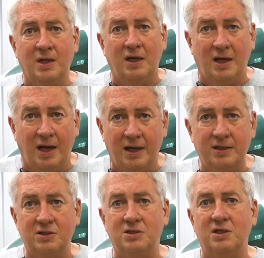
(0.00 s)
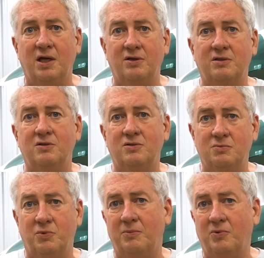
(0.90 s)
At high density altitudes,
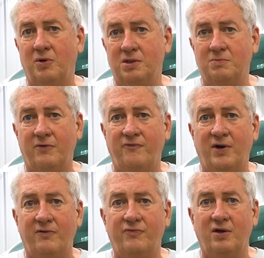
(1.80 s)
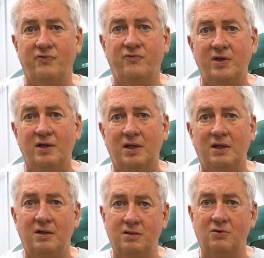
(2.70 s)
the breakpoint is about 5,000 feet,
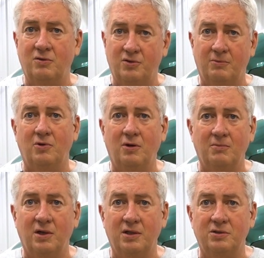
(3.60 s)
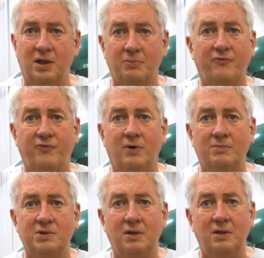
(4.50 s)
and the turbo normalizer outperforms